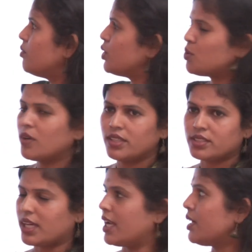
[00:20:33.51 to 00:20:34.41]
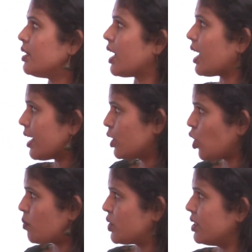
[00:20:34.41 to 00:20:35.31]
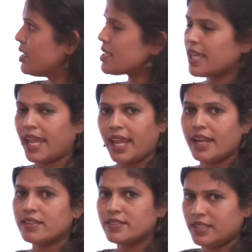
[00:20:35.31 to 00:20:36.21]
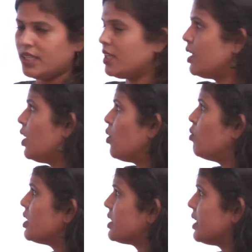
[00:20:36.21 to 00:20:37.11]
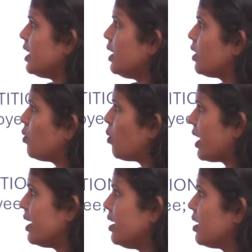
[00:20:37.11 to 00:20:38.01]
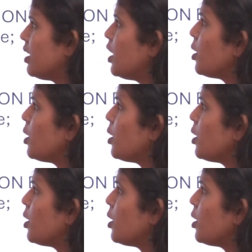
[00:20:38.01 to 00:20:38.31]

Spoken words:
which one is correct. The correct option is A and C. We'll see why.